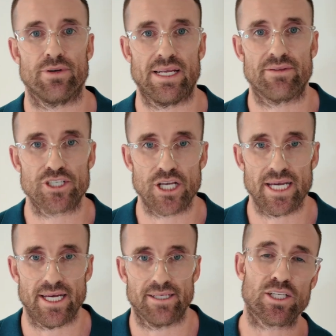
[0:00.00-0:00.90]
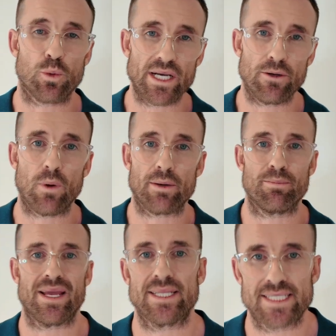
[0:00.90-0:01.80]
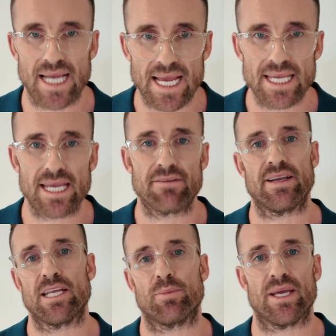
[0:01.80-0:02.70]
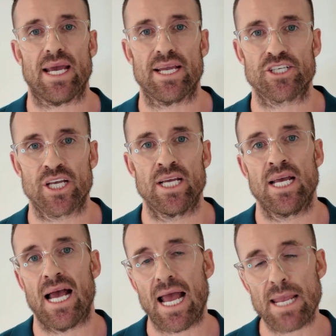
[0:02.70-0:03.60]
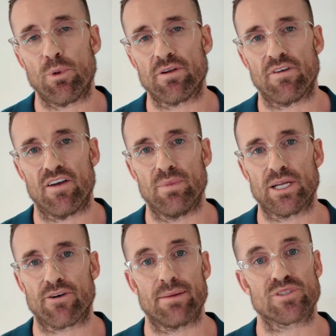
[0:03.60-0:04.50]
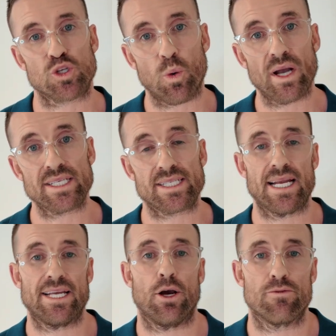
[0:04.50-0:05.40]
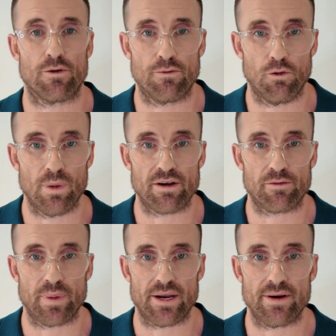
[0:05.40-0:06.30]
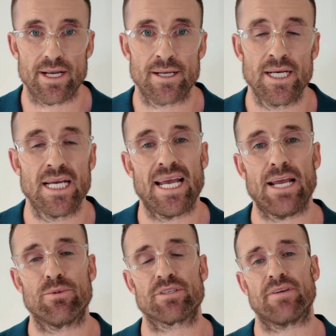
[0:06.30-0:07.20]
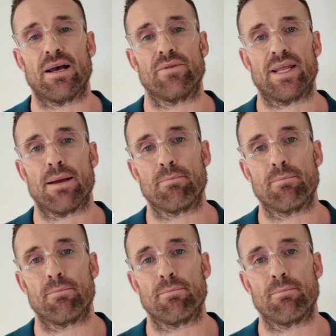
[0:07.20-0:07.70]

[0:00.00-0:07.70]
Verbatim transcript: earlier this year. And 21 men taking VDPH 8.5 milligrams twice daily over a four month period, it was found that at